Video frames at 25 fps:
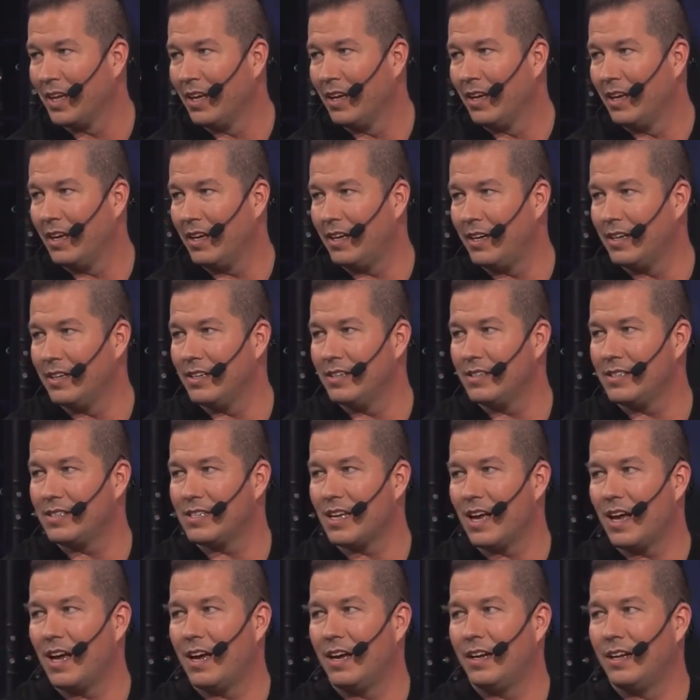It is
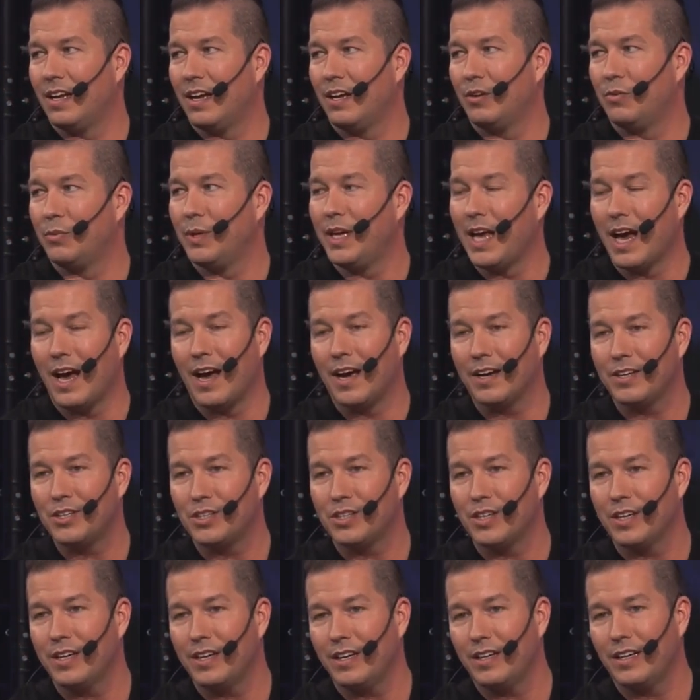a
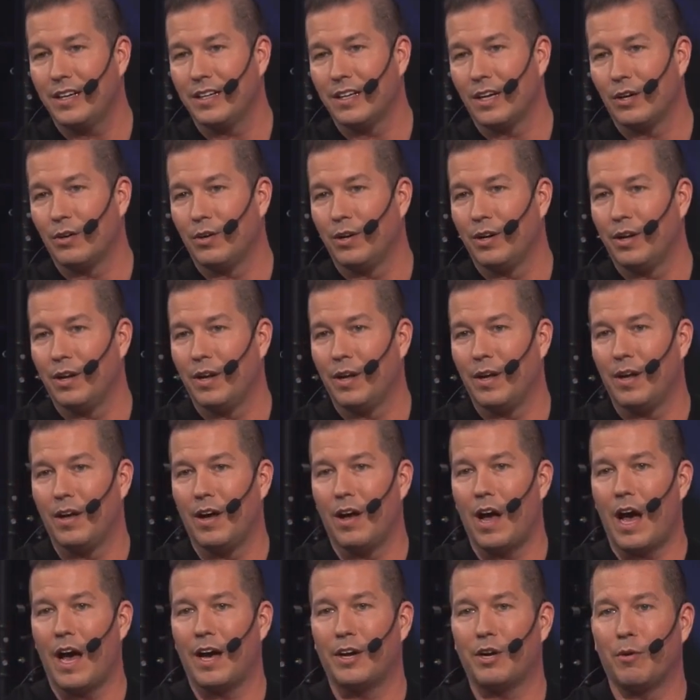reaction and
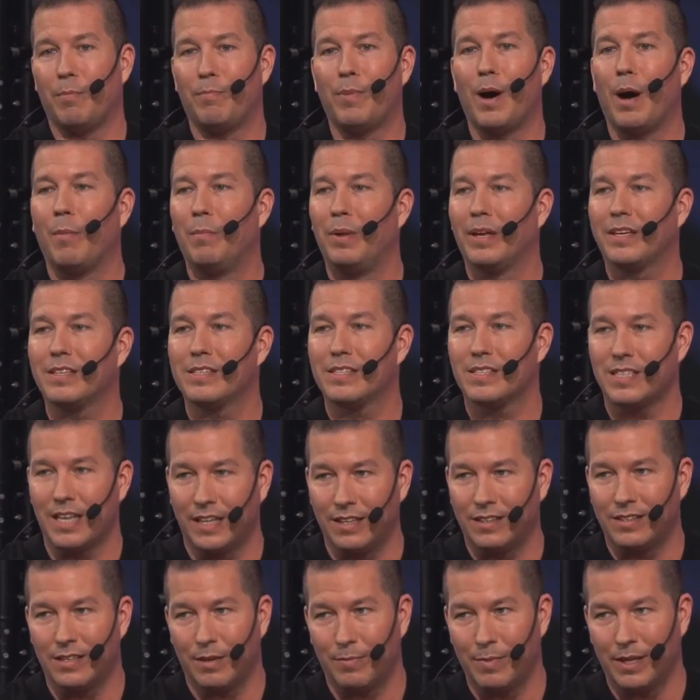out of public
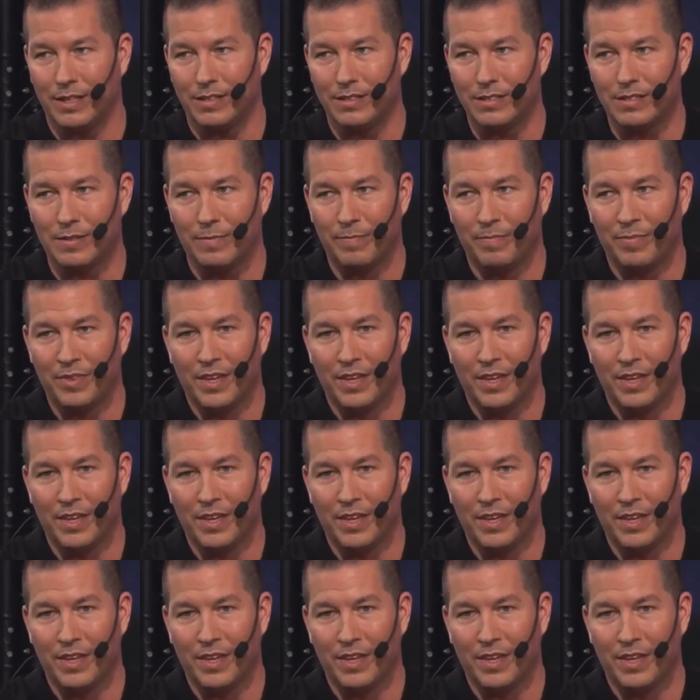sentiment